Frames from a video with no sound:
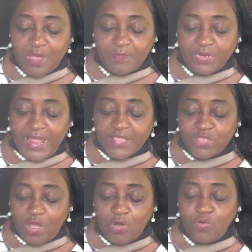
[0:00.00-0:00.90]
but I
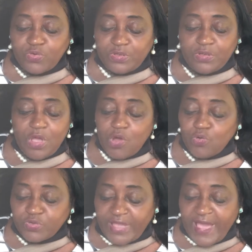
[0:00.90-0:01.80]
know
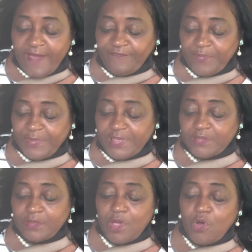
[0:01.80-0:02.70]
who died for me,
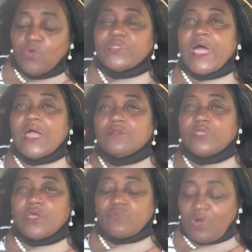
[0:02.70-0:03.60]
who died on
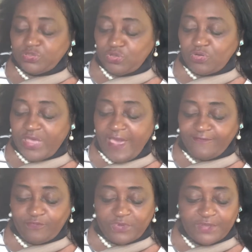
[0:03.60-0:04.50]
that cross on
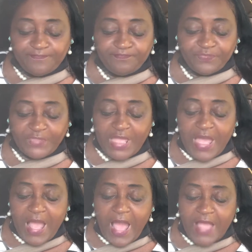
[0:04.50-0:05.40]
Calvary.
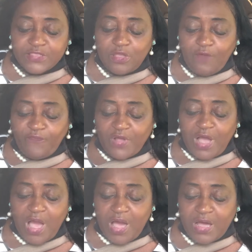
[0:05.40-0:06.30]
I know for
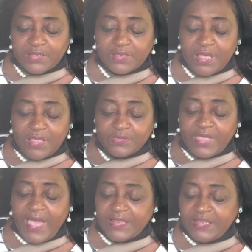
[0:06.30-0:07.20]
God
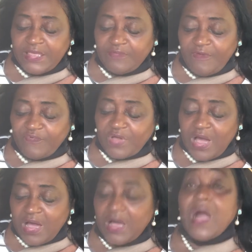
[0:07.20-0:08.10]
that I live, and for
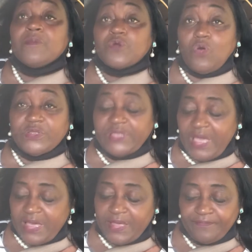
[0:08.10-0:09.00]
God, I'm going to
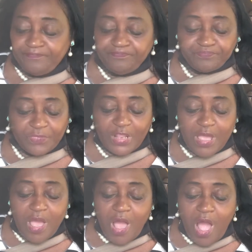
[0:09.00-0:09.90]

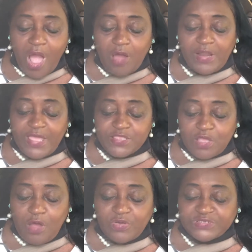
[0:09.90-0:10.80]
die. All I
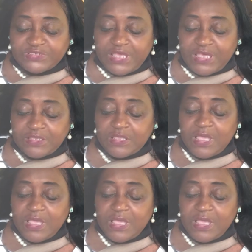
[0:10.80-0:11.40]
know is that